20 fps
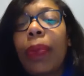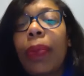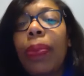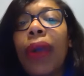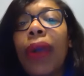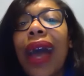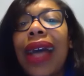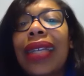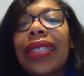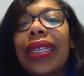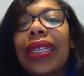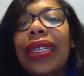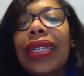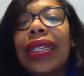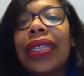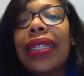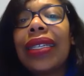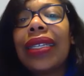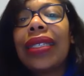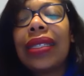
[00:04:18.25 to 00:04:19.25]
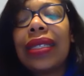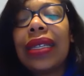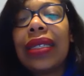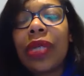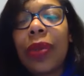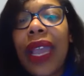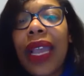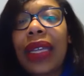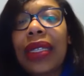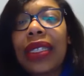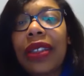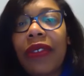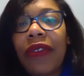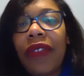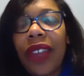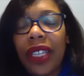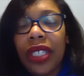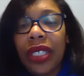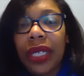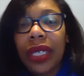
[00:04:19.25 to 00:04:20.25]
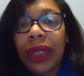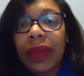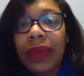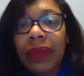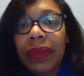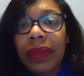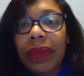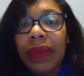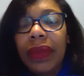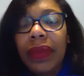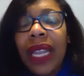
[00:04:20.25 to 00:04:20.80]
Process and systems make us efficient.